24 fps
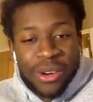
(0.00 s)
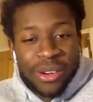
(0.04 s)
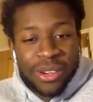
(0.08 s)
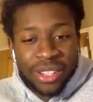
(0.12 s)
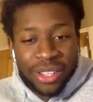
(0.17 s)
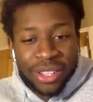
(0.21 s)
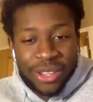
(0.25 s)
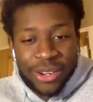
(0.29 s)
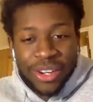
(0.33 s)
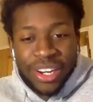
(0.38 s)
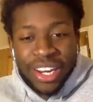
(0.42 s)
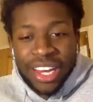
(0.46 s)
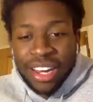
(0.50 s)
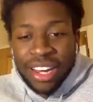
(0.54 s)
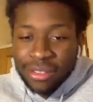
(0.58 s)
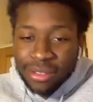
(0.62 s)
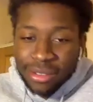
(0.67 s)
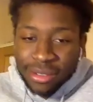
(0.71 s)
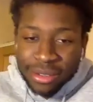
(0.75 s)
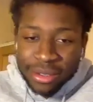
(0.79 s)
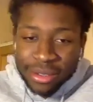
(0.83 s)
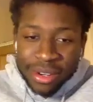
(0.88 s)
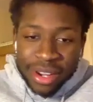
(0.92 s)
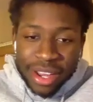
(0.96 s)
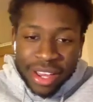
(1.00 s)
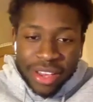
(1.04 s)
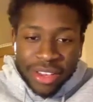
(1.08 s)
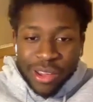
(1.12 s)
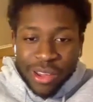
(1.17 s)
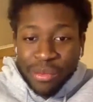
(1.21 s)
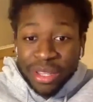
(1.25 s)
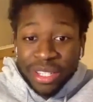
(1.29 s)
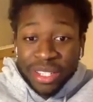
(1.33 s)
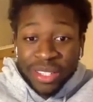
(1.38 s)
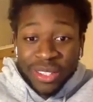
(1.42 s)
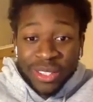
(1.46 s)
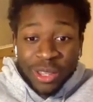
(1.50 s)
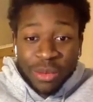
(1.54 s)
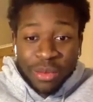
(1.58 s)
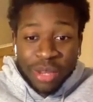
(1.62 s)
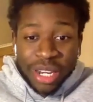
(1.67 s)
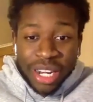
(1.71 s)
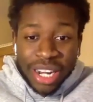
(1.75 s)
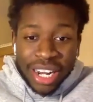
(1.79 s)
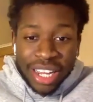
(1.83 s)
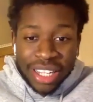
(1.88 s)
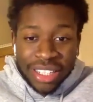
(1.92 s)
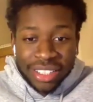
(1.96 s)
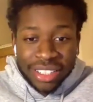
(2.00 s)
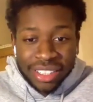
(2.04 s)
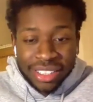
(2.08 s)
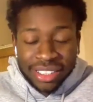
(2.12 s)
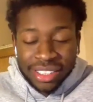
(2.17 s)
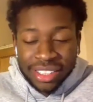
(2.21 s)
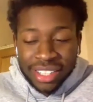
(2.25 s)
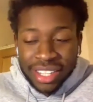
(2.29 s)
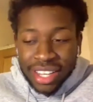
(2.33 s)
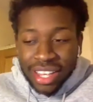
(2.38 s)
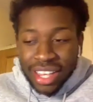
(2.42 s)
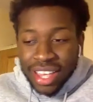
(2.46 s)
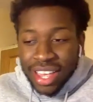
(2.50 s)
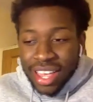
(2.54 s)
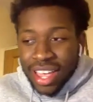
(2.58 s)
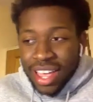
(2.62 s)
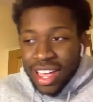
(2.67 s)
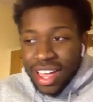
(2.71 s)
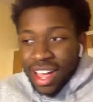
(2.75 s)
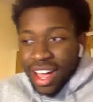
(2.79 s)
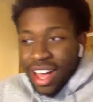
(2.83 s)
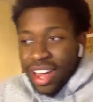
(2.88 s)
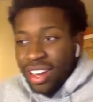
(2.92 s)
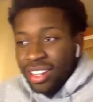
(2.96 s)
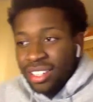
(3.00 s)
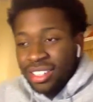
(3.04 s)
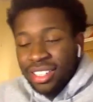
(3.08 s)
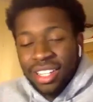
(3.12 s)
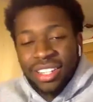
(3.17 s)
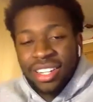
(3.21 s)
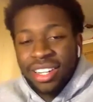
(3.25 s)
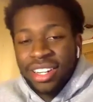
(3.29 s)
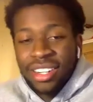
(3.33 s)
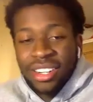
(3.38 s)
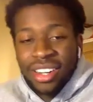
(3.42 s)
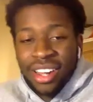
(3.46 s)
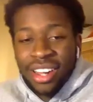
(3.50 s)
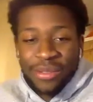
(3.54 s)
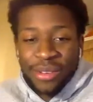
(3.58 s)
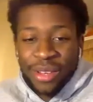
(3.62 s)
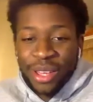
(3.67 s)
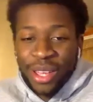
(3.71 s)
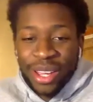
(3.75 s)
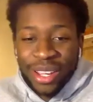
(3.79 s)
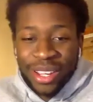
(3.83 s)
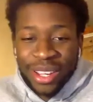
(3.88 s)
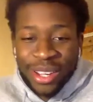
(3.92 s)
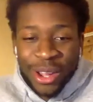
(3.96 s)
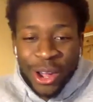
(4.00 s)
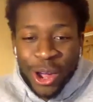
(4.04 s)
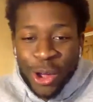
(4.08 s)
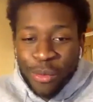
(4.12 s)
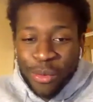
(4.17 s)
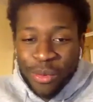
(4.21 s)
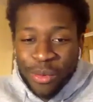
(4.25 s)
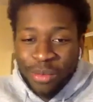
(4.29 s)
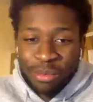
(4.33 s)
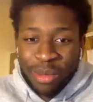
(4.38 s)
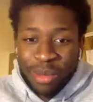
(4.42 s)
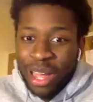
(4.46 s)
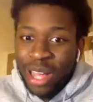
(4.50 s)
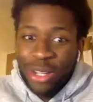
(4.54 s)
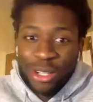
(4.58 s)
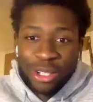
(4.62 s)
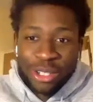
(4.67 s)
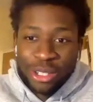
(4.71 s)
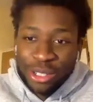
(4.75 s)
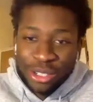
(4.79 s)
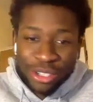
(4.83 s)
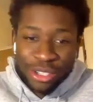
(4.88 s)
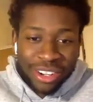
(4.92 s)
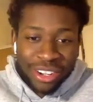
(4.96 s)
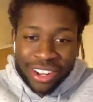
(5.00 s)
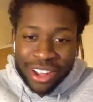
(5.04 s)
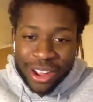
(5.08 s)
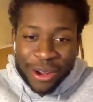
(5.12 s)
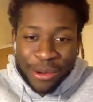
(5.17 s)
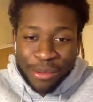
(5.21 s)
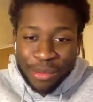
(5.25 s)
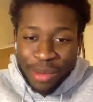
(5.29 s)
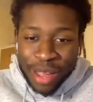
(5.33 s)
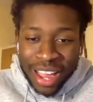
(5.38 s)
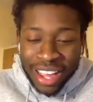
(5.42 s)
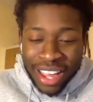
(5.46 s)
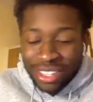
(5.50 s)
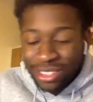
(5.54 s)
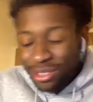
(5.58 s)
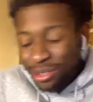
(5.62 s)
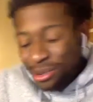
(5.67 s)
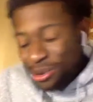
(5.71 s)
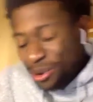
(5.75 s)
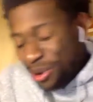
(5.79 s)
more your level. You're missing too many lessons. And I was like, no, no, no I think I can cope. But I could not cope at